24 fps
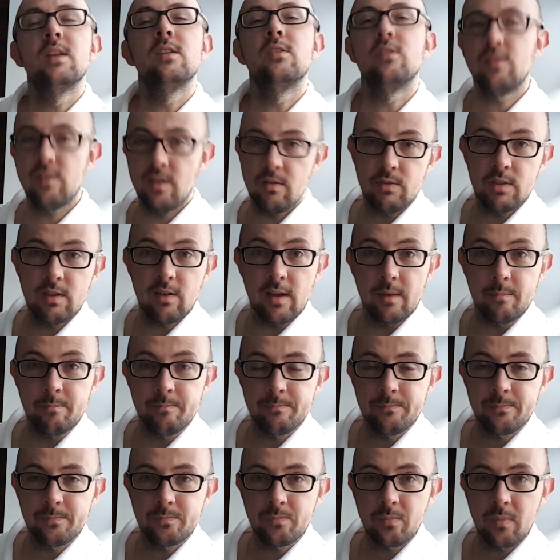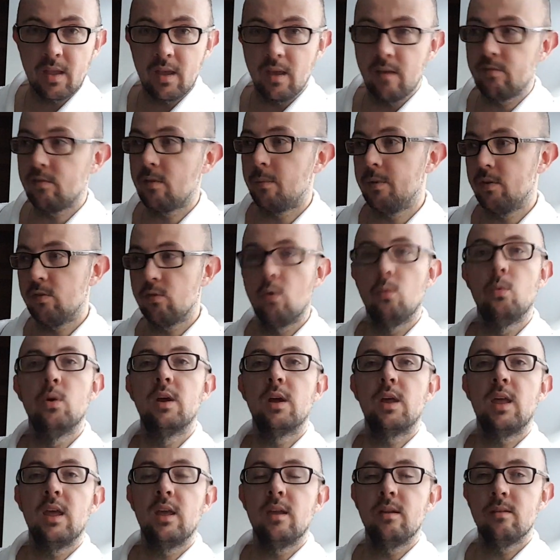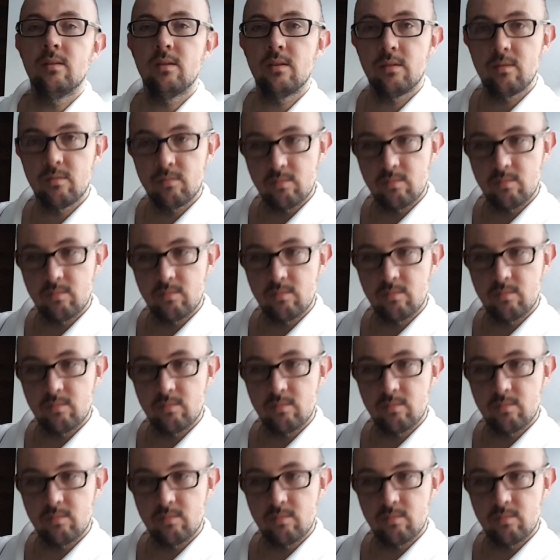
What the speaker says: Just give it time. If something's not working,